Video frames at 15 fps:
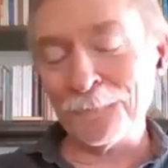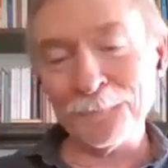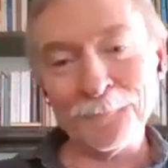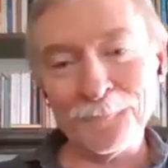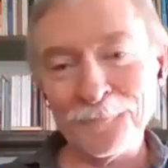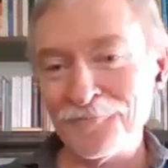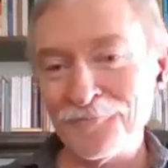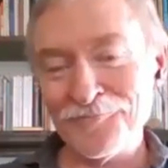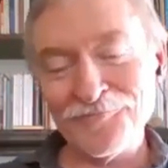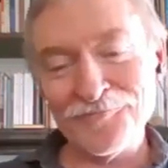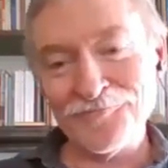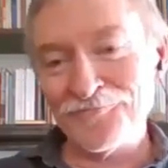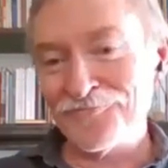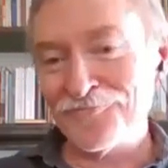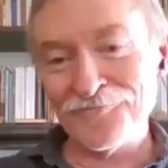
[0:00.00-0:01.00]
But, it, but it's
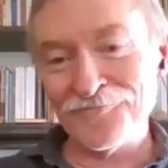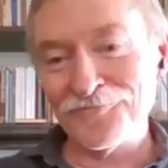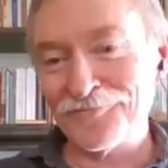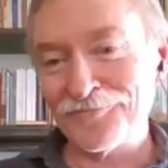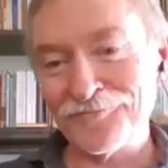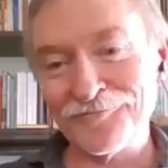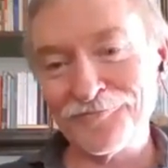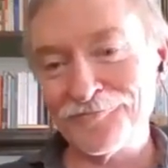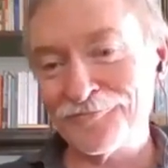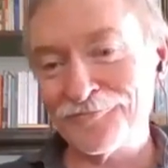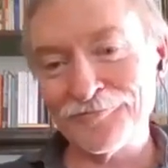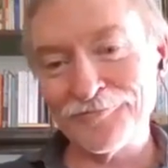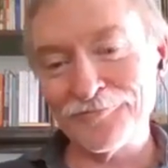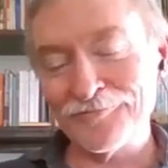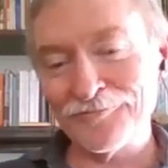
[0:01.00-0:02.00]
all possible once we
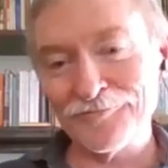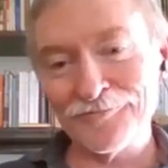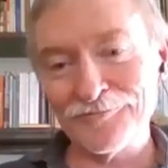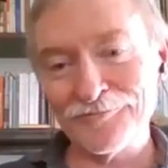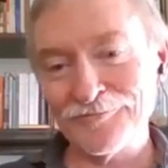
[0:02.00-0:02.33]
start, you know,